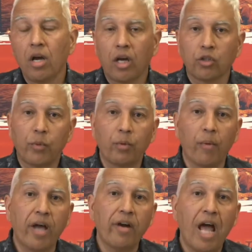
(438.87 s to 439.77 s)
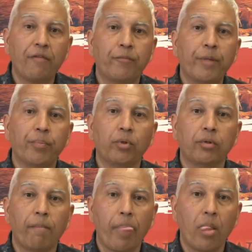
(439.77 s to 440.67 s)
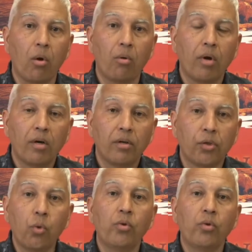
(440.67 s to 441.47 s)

because we would rather have people do